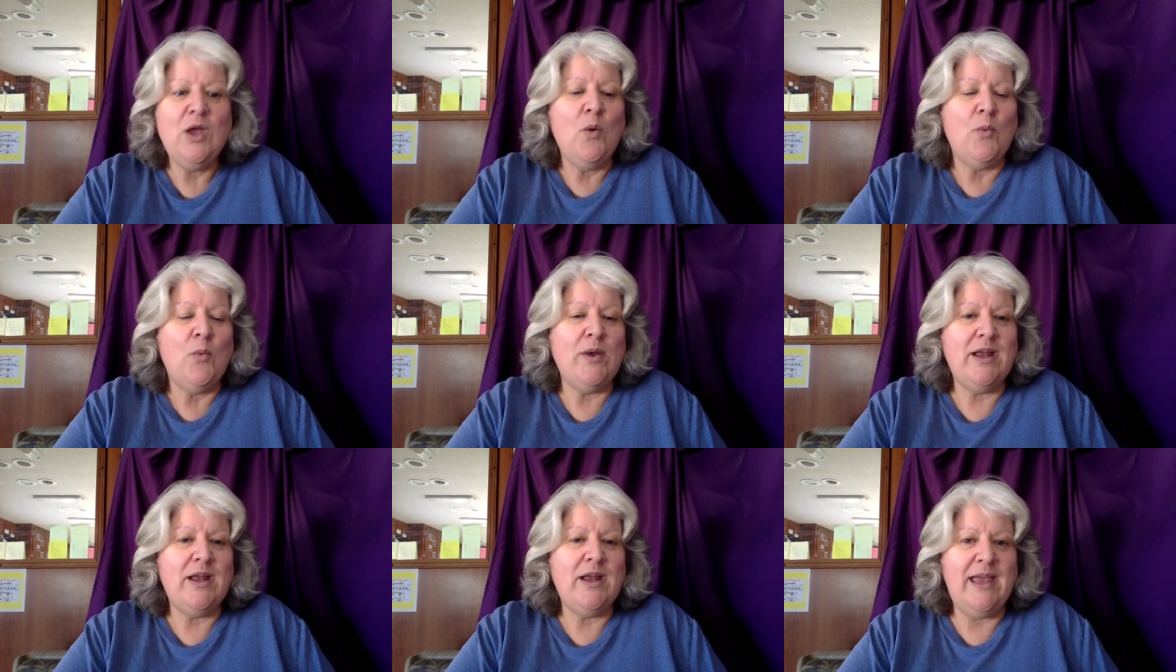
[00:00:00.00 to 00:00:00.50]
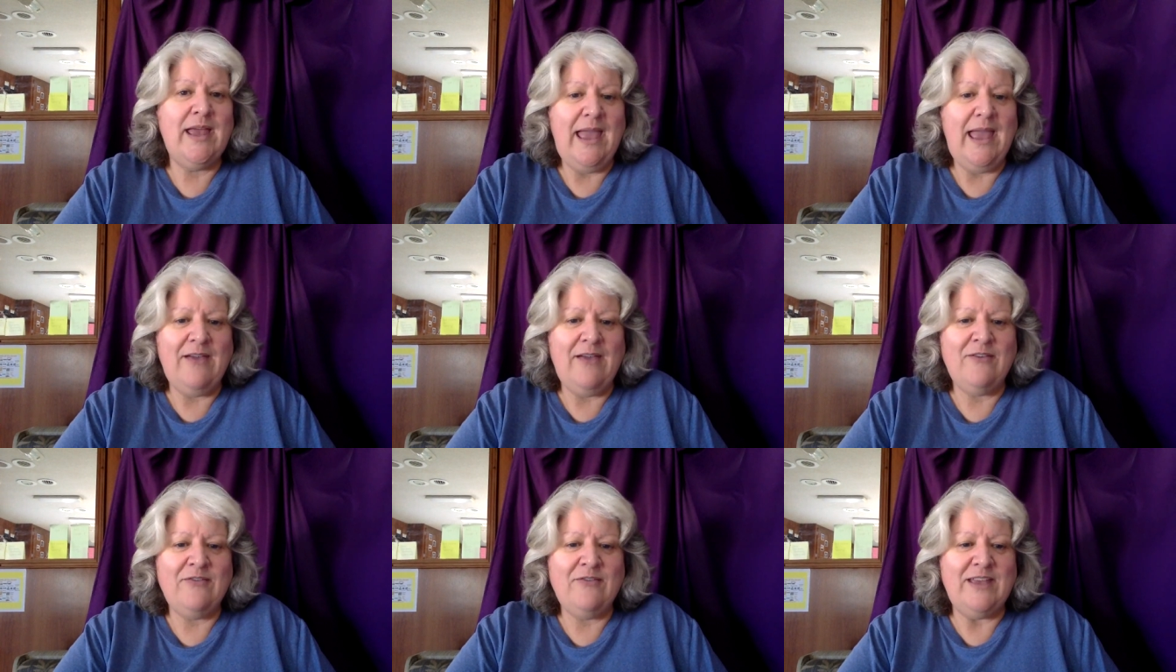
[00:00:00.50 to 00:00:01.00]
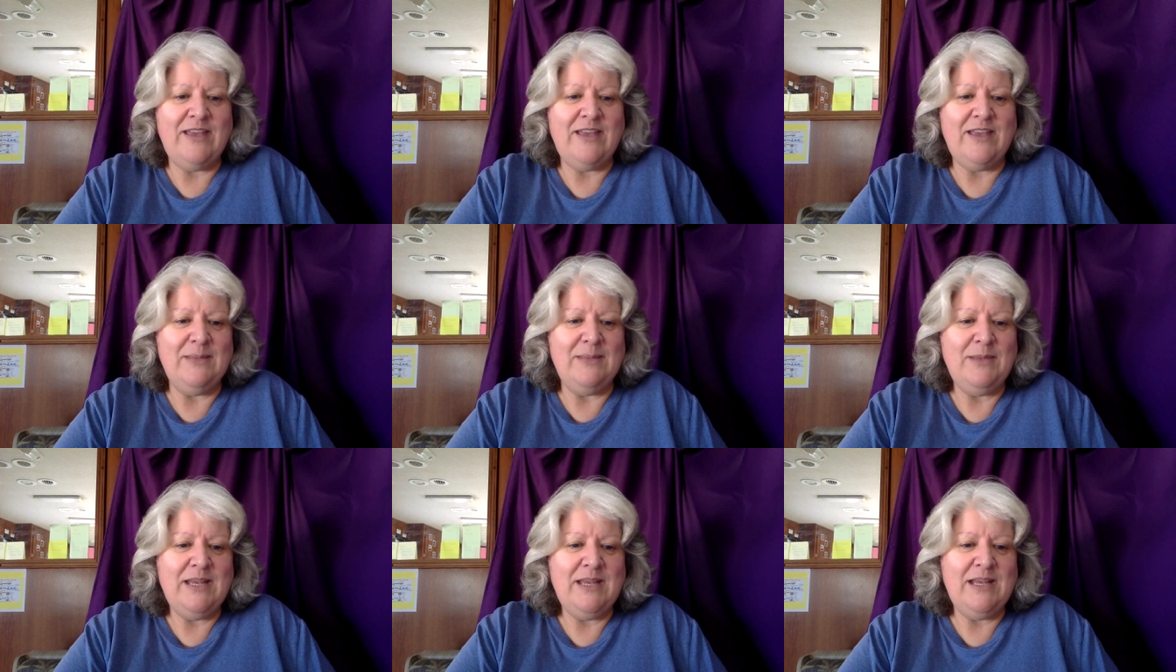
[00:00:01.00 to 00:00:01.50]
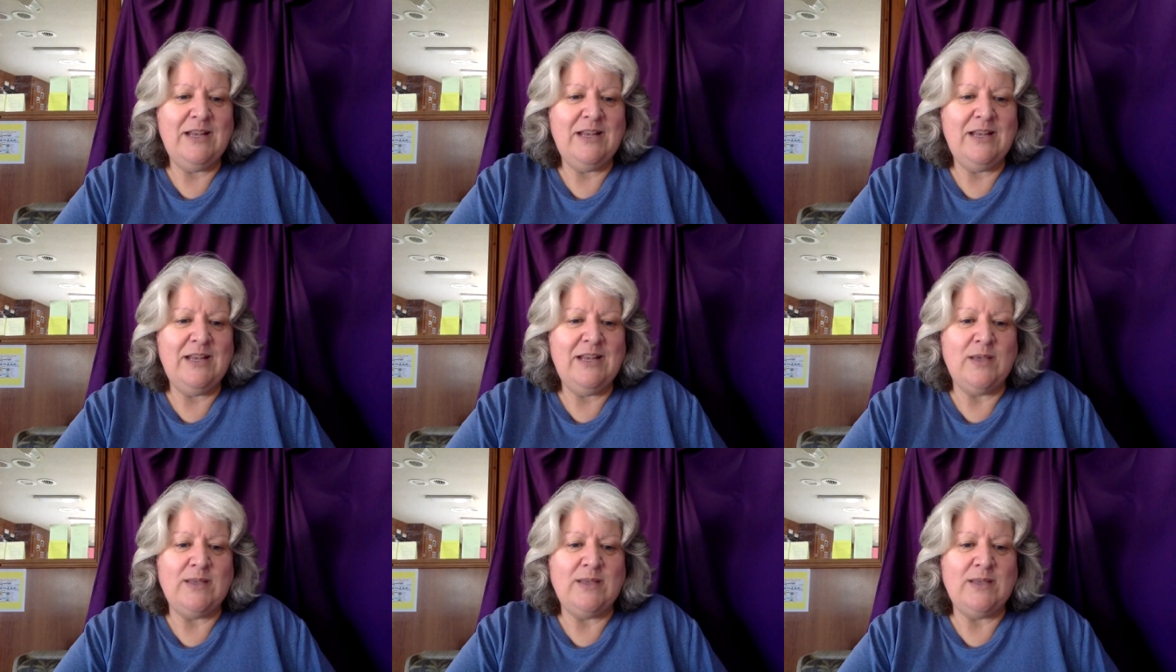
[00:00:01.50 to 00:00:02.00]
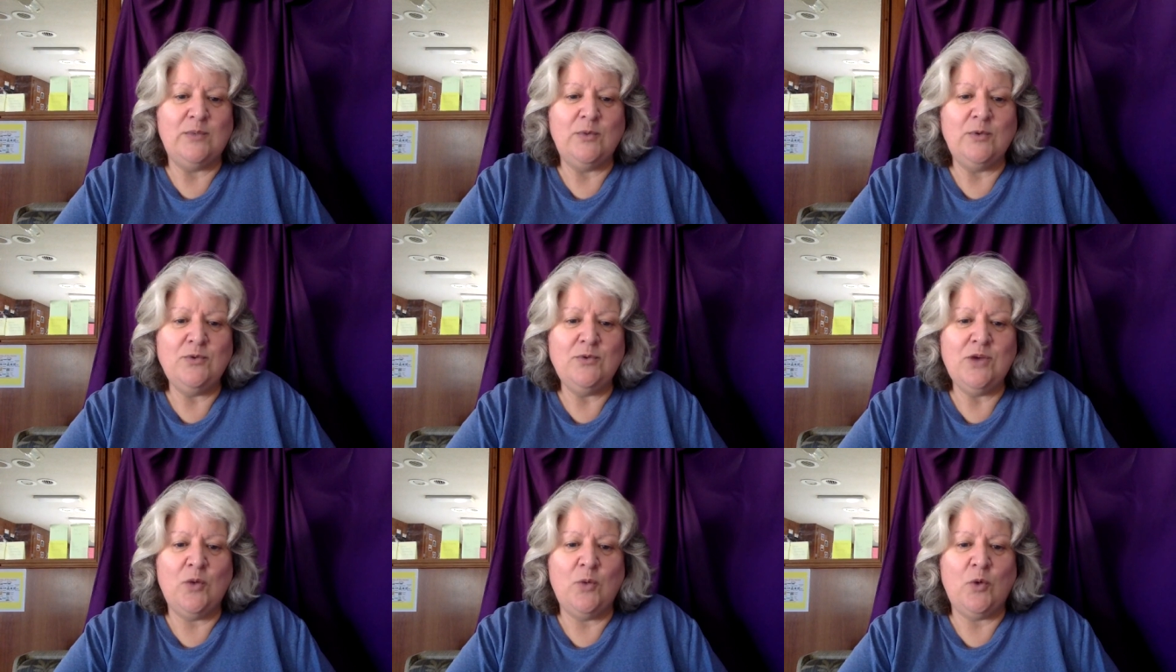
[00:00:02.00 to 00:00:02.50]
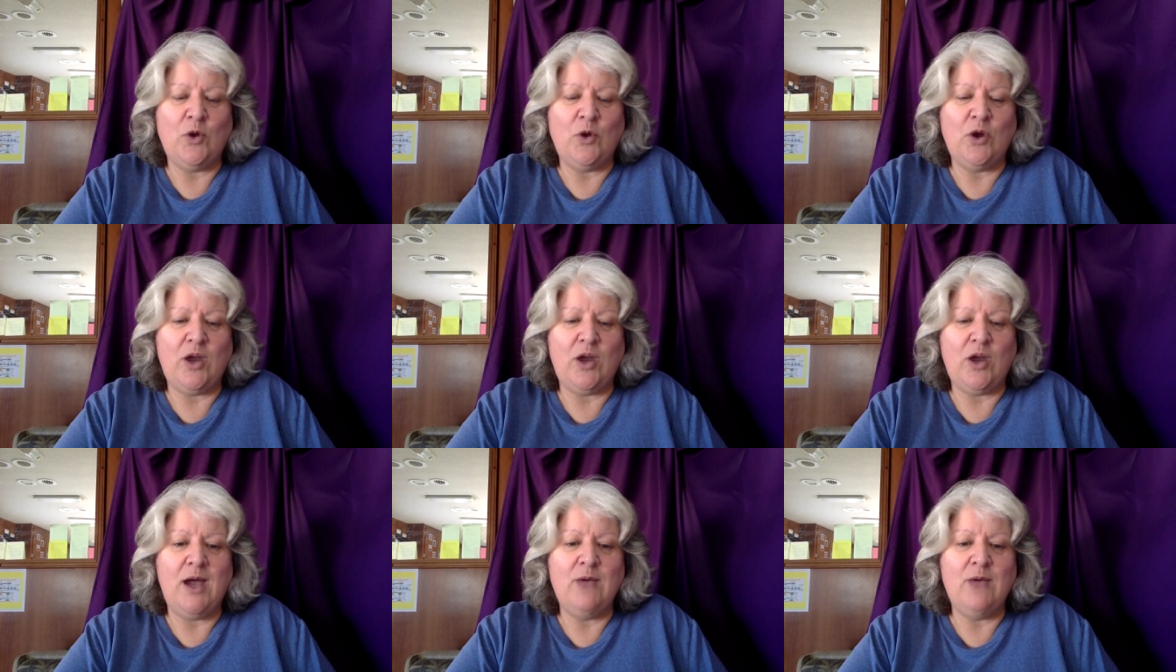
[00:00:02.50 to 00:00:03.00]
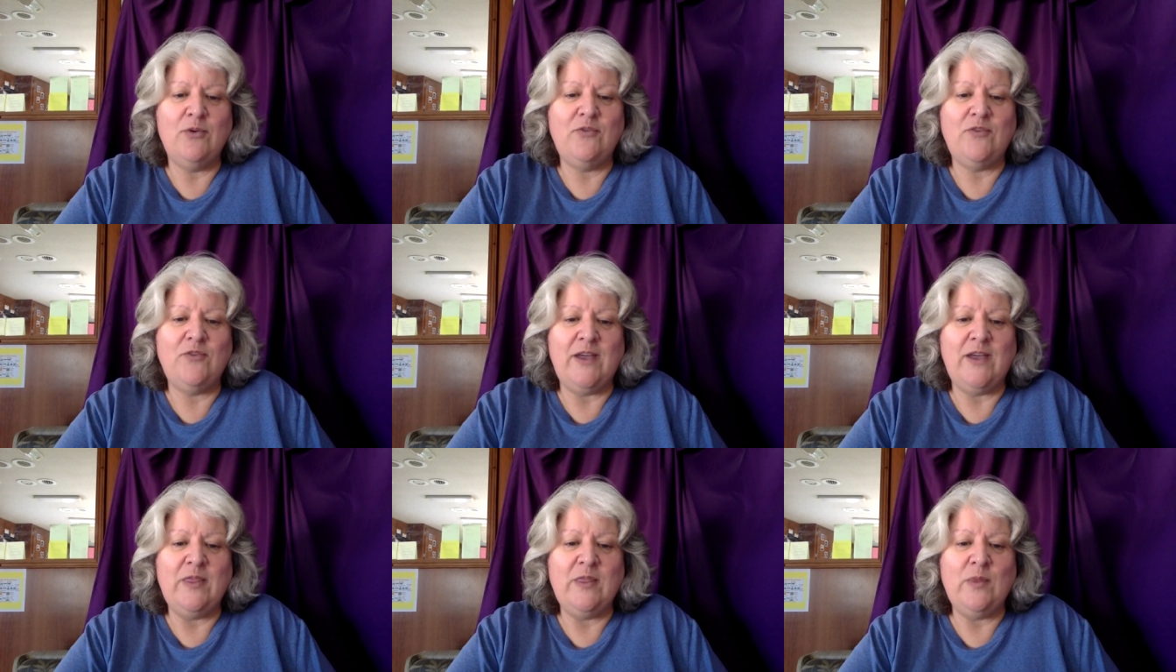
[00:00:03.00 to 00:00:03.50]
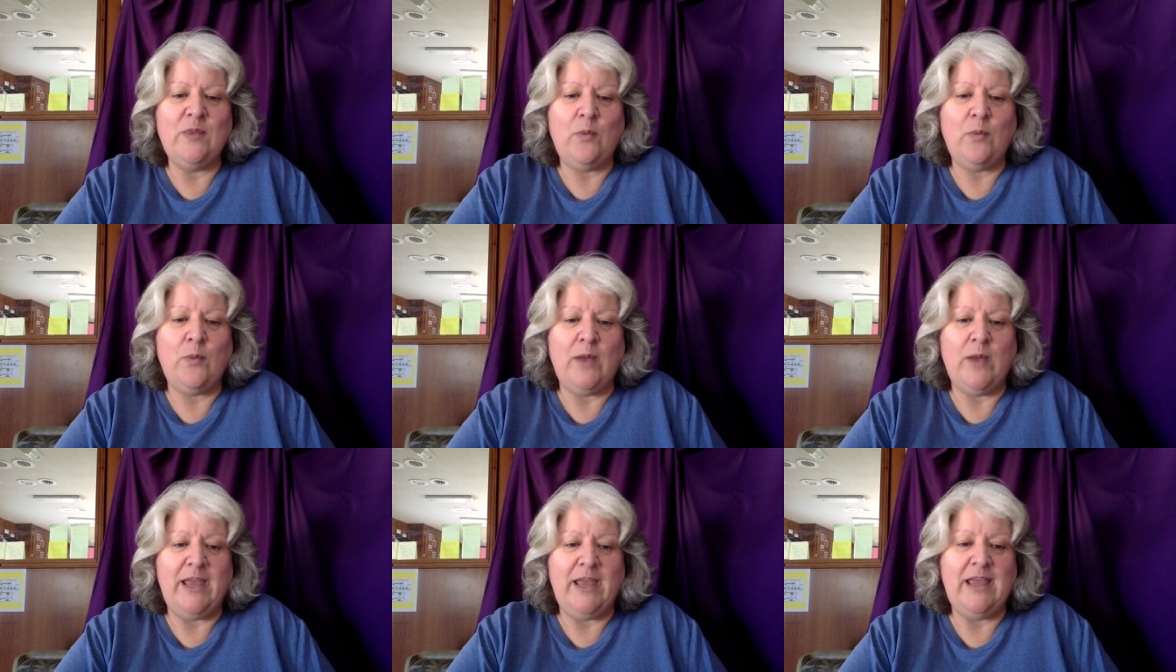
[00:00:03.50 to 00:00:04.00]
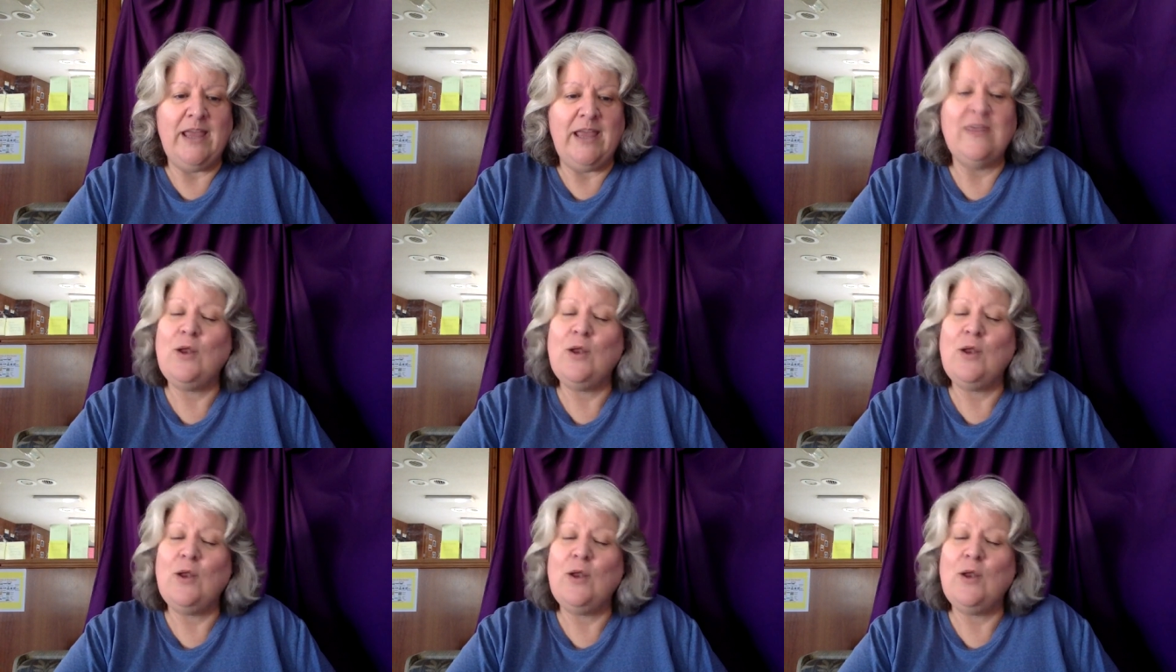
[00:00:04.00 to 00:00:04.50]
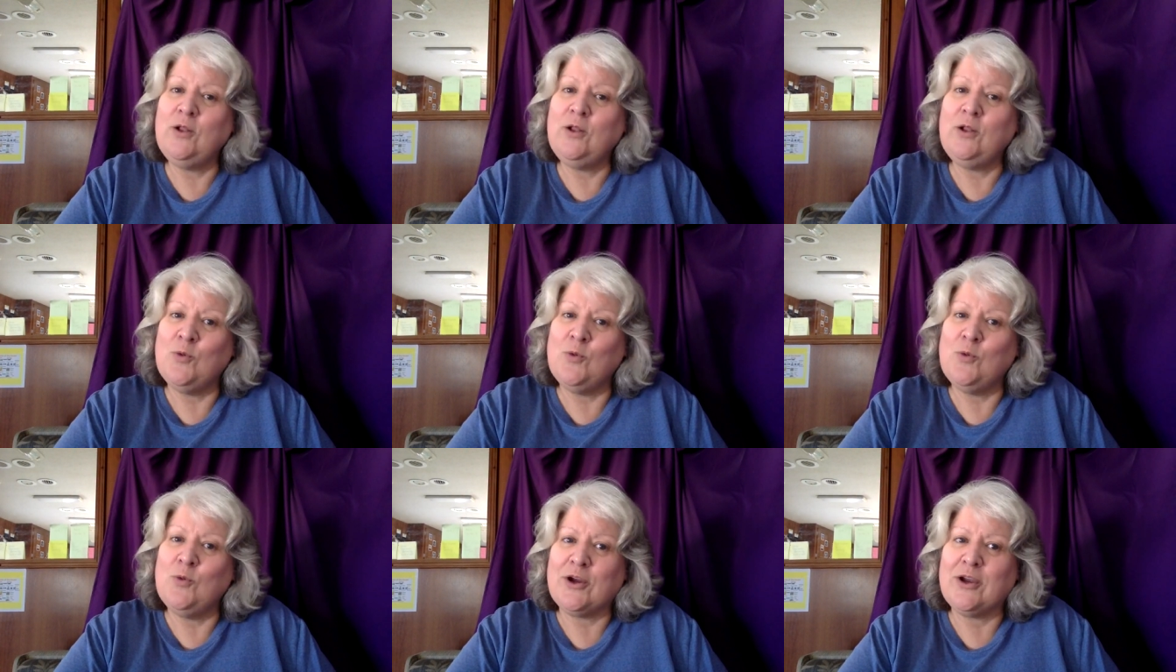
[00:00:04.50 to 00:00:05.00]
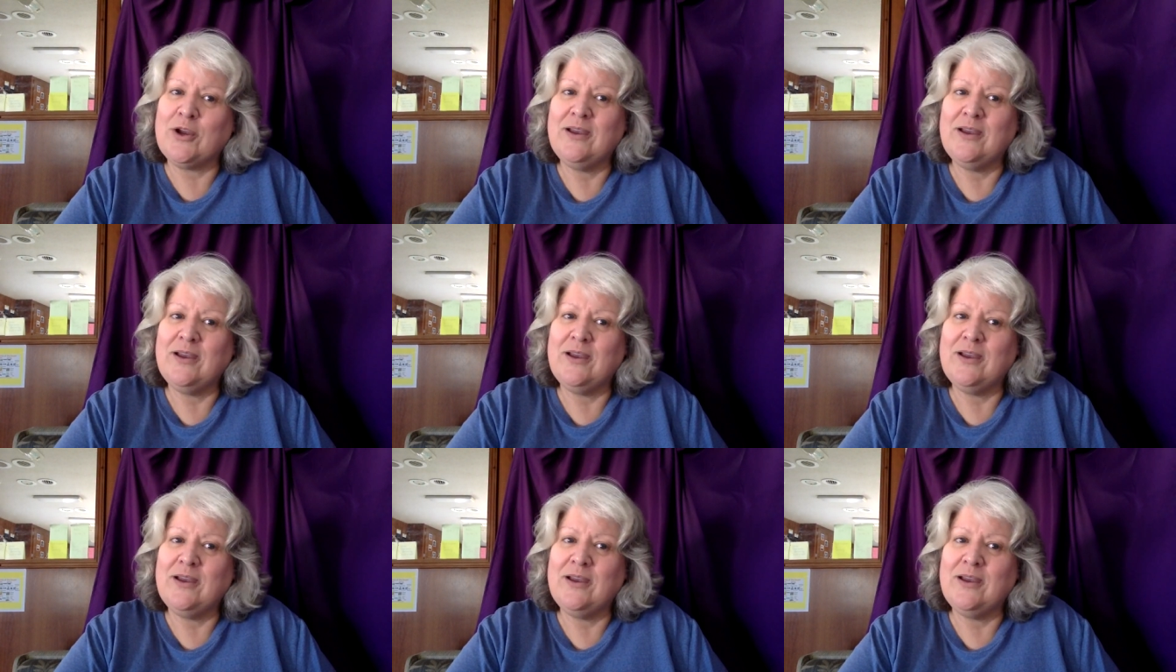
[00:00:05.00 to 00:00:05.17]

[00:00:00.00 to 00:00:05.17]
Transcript: When I have eliminated the ways that will not work, I will find the way that will work.